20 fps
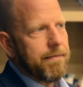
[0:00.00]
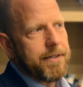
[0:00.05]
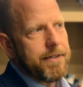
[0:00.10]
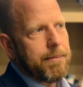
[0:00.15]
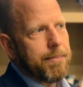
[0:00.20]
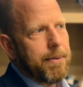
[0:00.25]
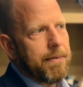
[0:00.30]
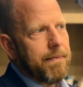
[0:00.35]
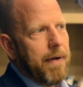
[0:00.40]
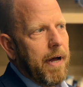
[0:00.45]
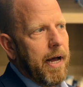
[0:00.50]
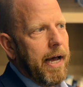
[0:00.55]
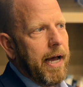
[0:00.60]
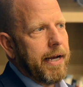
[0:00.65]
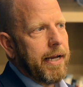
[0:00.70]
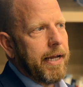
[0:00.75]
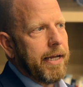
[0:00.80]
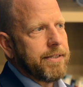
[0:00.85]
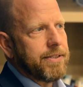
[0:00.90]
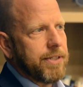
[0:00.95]
to provide
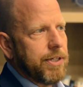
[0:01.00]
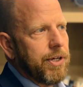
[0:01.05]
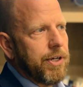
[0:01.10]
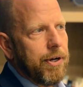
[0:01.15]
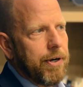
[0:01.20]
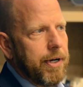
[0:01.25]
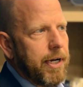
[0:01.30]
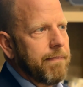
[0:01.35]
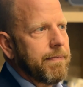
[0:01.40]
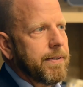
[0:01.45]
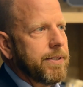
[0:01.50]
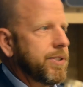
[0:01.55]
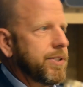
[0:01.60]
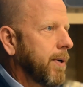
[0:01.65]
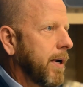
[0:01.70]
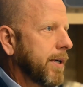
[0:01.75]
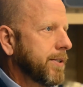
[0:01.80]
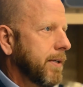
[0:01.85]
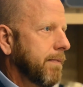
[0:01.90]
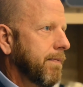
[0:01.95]
a secure
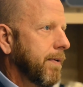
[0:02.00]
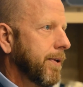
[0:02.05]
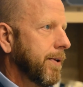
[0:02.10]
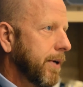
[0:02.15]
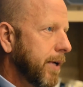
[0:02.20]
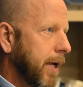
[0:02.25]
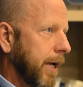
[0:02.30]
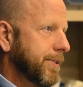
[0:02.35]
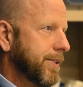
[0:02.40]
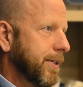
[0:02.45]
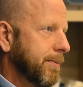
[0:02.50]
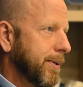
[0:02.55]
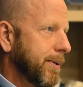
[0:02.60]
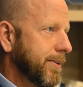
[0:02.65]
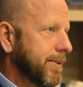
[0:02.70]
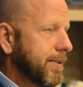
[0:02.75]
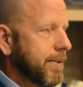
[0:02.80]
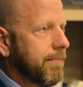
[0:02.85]
infrastructure for their customers.